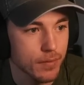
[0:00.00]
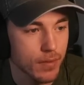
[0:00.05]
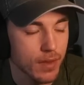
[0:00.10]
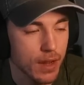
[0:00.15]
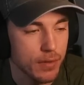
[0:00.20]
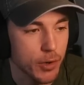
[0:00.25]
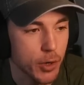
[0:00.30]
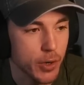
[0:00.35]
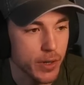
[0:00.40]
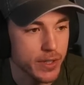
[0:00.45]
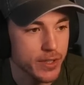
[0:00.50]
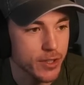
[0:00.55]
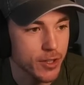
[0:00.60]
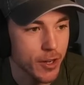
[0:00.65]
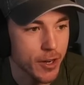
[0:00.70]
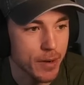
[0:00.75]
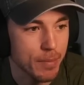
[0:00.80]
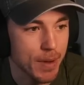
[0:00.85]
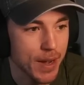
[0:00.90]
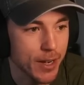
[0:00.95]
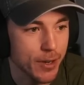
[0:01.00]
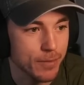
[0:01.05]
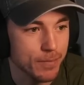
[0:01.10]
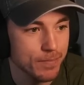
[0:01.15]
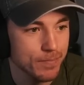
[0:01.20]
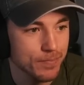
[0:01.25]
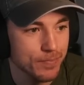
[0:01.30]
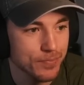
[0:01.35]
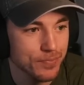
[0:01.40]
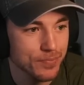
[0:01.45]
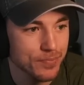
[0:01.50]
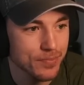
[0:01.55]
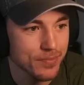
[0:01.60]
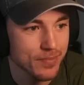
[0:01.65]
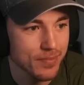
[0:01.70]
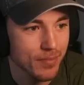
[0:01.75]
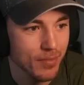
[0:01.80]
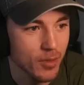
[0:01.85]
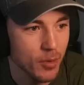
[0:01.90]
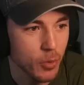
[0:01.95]
I've always thought about,
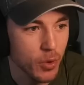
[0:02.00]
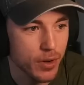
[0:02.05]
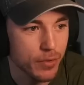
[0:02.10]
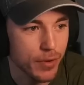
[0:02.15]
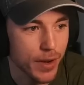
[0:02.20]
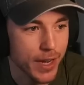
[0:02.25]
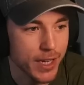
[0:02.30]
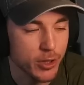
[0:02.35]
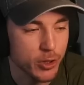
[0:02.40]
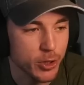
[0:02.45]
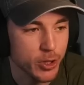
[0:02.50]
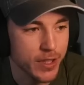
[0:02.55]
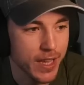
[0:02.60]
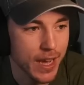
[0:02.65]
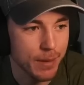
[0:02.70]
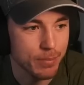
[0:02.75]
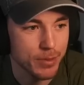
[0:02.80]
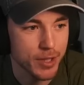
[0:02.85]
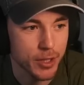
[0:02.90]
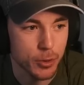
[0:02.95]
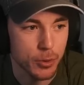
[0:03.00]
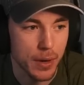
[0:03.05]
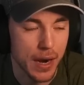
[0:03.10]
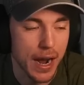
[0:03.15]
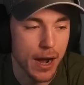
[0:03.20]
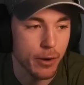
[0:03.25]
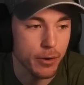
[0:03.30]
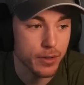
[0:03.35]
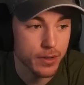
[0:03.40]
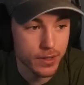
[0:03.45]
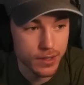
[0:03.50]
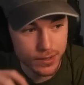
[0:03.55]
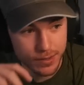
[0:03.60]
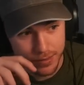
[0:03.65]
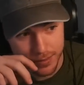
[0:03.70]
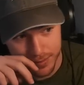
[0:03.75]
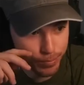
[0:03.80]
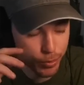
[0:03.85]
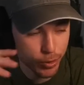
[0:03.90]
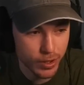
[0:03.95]
what if I had just kept the ground,
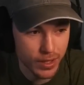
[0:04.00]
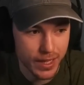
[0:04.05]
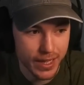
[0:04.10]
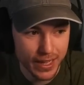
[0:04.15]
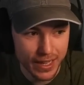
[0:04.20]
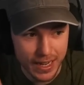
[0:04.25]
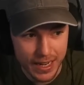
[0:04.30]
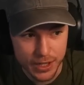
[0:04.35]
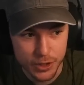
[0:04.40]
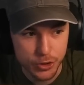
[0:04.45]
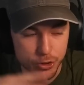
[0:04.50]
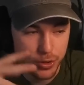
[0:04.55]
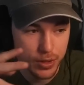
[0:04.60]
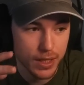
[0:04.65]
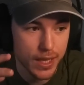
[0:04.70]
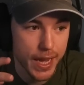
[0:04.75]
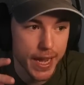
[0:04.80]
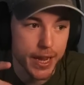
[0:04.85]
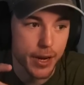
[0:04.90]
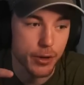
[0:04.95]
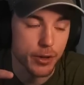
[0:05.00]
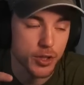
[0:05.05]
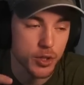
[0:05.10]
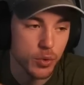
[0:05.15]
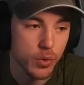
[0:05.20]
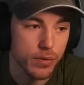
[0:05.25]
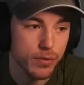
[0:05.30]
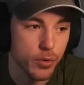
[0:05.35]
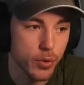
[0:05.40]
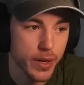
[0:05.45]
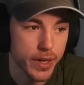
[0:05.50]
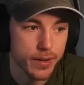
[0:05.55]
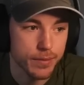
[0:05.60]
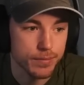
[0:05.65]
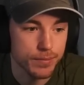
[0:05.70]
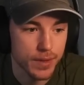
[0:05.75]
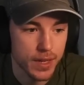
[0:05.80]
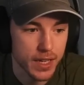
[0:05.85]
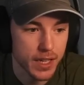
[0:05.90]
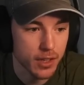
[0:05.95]
put like an extra layer to
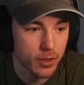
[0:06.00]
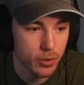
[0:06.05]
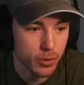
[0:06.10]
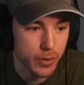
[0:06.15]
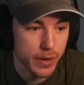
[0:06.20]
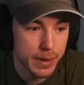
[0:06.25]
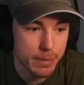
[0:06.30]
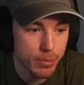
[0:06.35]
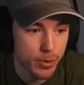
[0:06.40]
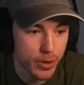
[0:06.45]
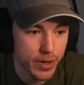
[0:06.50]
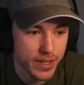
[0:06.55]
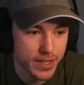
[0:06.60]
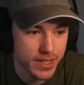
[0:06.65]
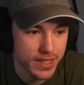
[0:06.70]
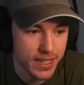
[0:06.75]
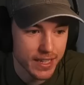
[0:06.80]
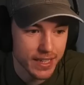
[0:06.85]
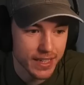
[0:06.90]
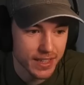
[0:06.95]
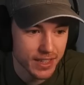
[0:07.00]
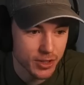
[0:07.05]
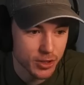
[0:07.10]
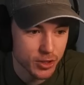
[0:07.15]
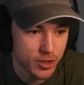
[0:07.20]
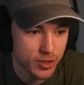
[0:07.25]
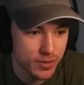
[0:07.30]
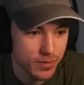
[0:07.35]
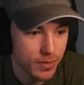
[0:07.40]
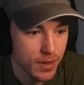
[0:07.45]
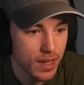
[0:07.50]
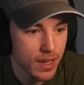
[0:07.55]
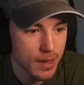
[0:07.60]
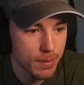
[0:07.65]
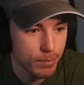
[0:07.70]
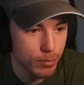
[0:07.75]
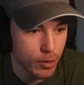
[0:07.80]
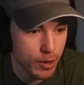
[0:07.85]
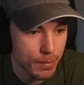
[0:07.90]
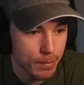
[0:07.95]
avoid any chlorine poisoning, and then just
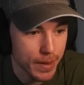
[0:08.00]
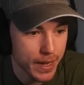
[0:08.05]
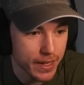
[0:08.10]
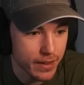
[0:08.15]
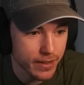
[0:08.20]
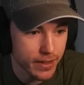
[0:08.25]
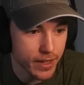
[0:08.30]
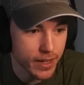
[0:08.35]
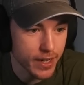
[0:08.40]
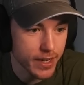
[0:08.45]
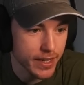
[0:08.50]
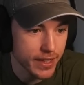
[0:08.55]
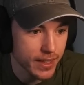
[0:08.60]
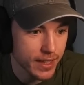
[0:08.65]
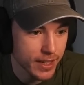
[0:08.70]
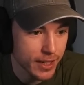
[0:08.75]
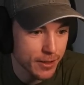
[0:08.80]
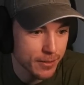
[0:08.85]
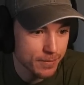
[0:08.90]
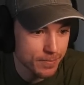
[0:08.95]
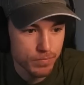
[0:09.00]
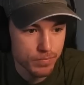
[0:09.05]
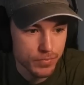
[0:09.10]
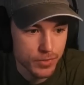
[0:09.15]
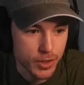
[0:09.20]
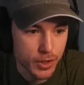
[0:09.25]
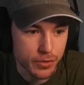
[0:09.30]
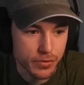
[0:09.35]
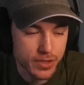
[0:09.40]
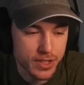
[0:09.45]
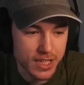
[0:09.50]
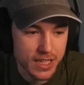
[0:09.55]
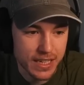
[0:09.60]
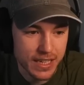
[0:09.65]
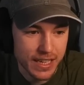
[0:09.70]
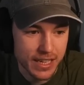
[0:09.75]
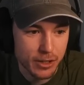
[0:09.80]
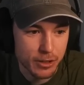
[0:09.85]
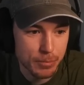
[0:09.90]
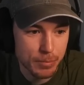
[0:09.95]
put a megalodon in there? You've
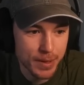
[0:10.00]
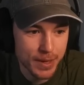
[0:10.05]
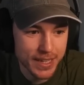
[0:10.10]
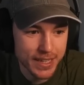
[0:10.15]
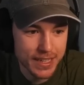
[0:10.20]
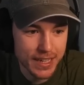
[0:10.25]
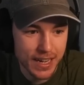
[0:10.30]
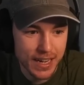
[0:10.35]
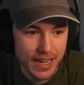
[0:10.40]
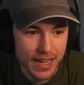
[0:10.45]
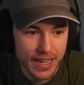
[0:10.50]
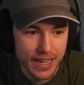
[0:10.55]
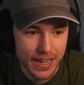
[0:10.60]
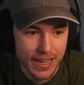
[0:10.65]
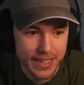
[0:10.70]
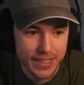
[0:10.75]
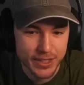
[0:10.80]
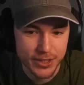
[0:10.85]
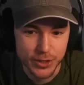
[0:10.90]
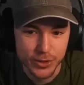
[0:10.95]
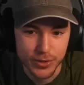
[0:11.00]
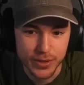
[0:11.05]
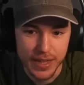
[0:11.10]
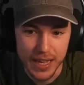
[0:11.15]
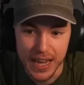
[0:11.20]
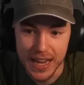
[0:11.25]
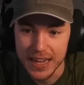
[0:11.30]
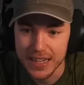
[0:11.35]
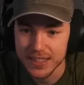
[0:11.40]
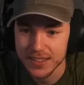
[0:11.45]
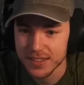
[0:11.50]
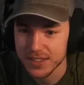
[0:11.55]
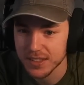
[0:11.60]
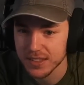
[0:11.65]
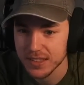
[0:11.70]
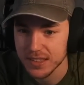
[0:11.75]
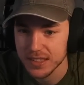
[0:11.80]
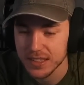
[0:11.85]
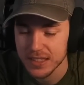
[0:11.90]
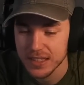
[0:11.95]
seen Eel Pit Guy? I'd do that.
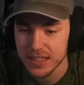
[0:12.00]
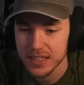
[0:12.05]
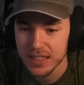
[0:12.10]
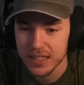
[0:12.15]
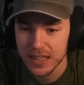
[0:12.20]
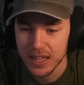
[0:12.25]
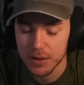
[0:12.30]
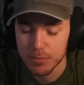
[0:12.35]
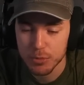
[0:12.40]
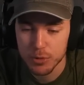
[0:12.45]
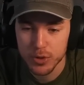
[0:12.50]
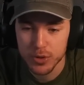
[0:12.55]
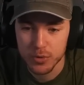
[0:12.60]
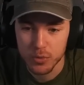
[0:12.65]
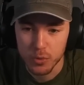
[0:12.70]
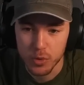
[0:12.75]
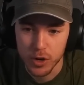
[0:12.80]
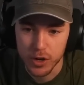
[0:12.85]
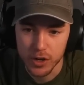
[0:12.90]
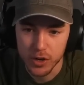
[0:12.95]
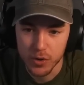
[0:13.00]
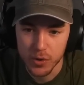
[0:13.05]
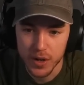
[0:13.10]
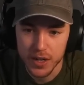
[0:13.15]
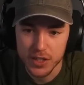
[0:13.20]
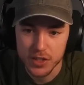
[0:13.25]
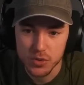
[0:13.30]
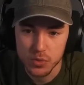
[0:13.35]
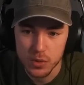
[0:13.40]
That wouldn't work quite as